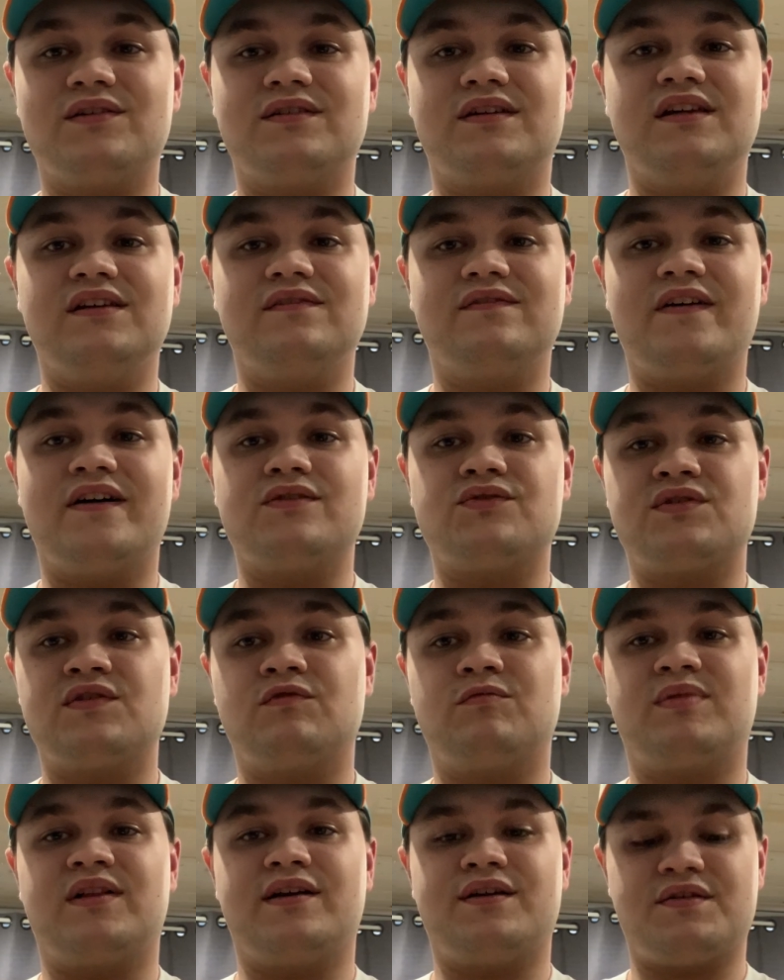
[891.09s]

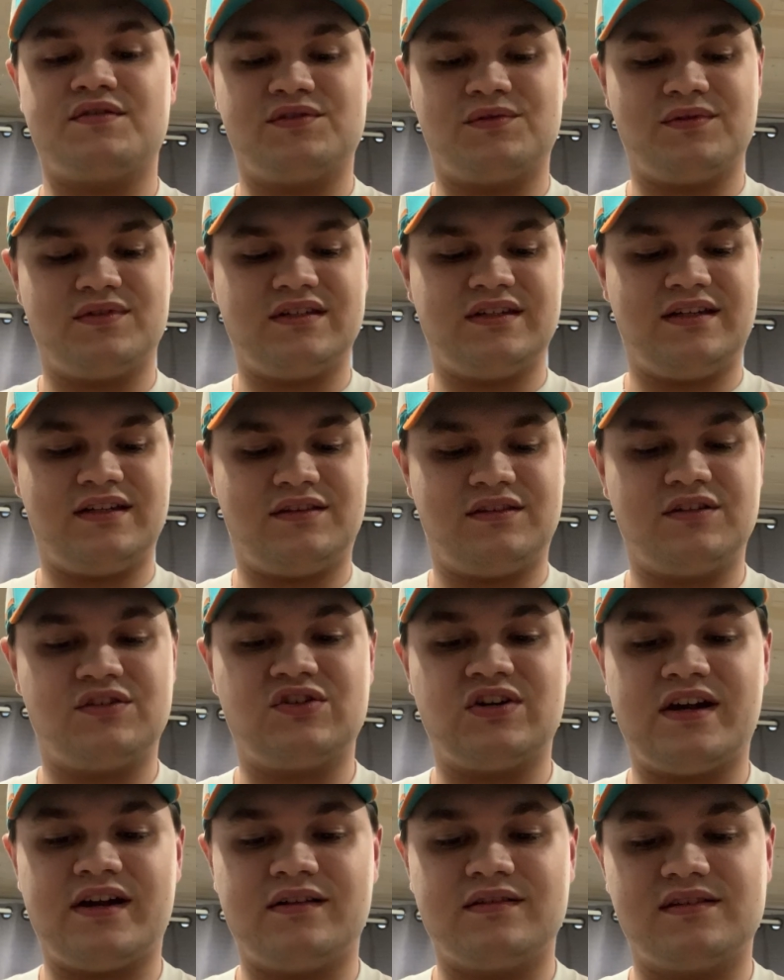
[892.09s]
defensive players when they get the
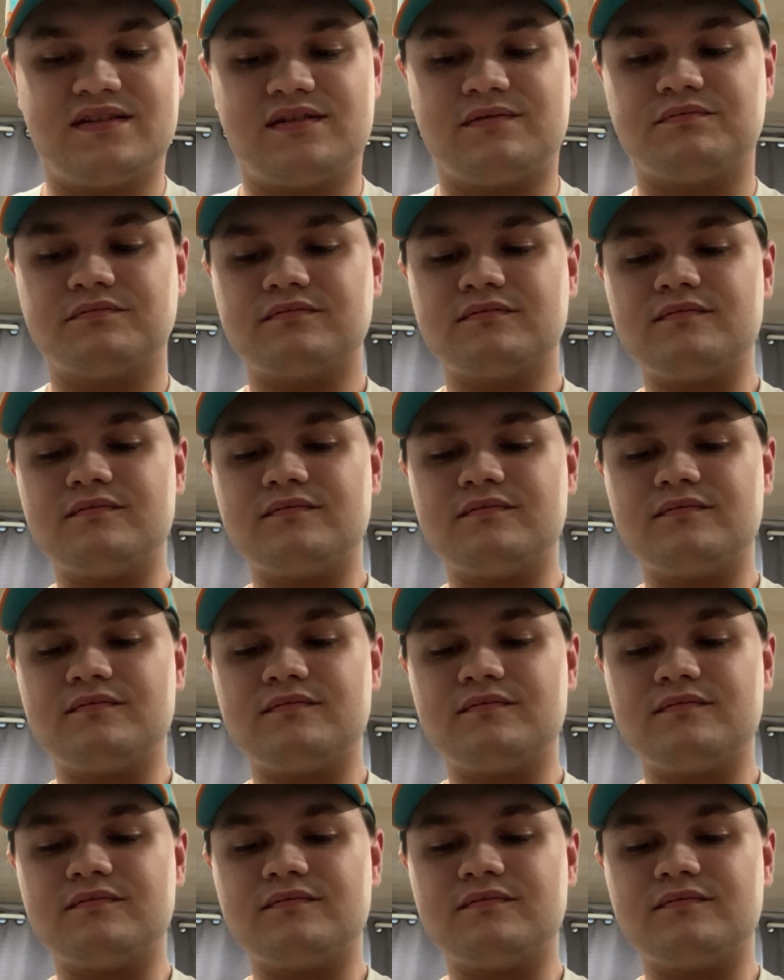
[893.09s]
chance,